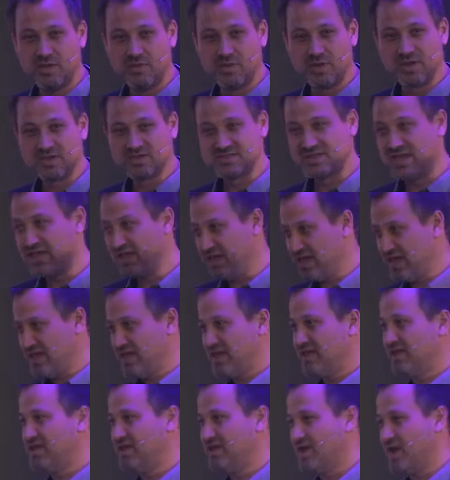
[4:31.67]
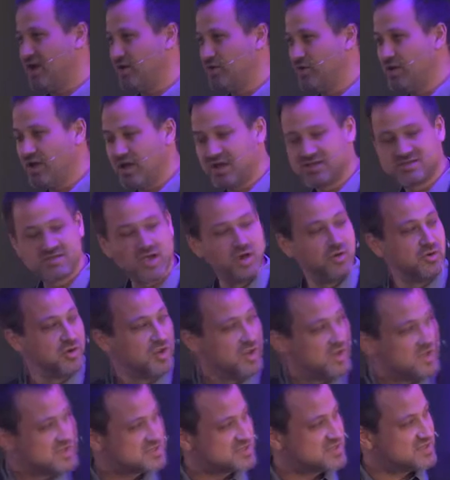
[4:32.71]
because he, you know. So,
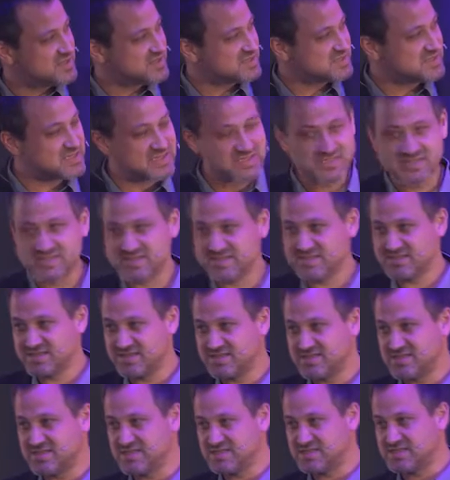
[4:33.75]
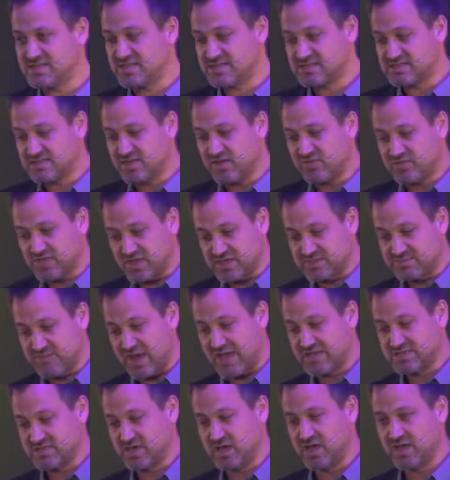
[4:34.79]
so this is, this is, this stuff does
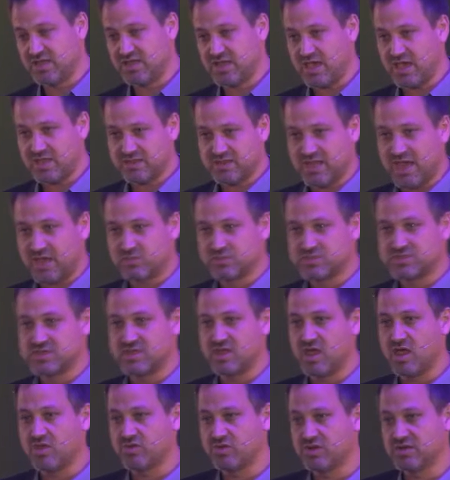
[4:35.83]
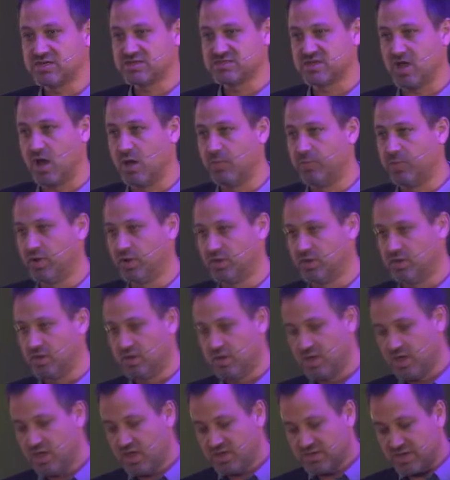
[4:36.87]
matter. And, and that was another example.
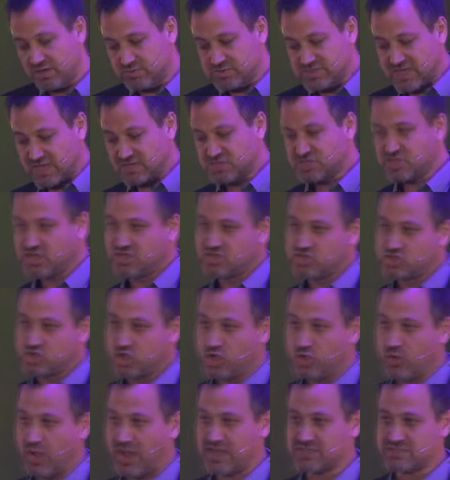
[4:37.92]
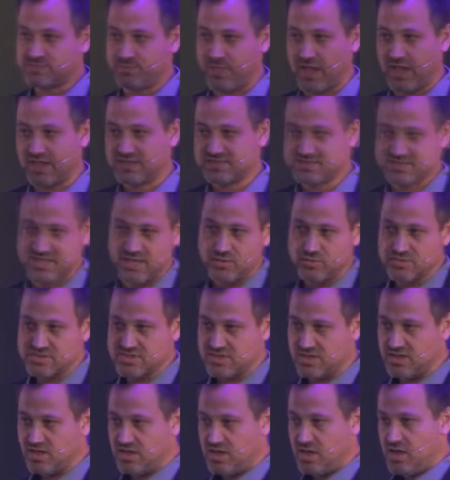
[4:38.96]
That was actually two aspects. That was
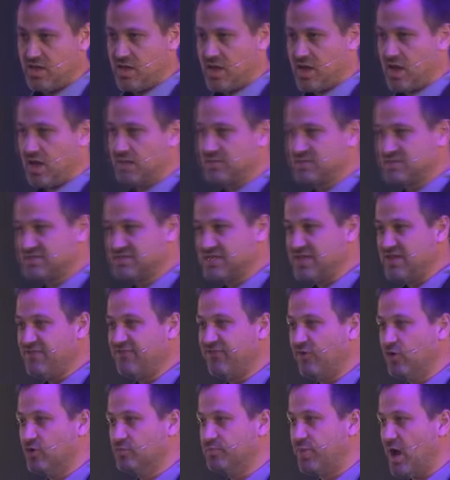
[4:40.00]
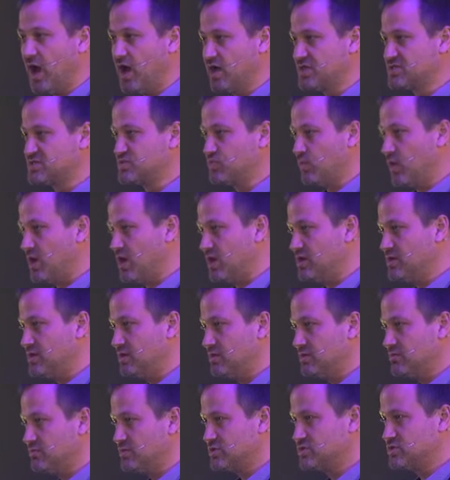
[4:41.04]
a, a default password,
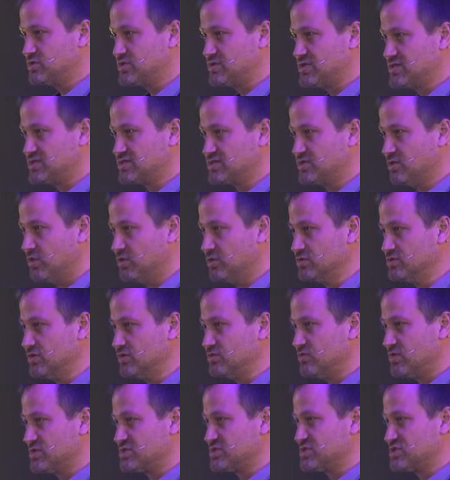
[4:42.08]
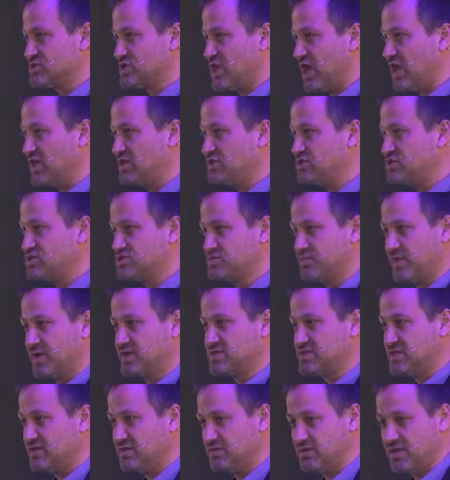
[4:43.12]
which was installed and wasn't changed by,
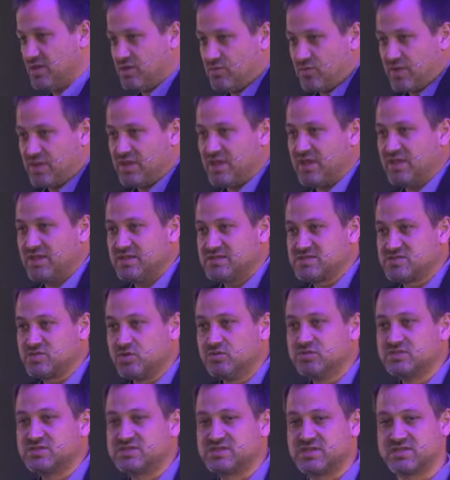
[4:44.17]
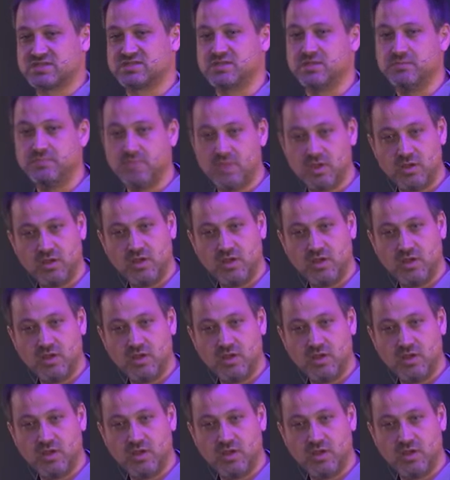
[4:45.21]
de- you know, when they installed the system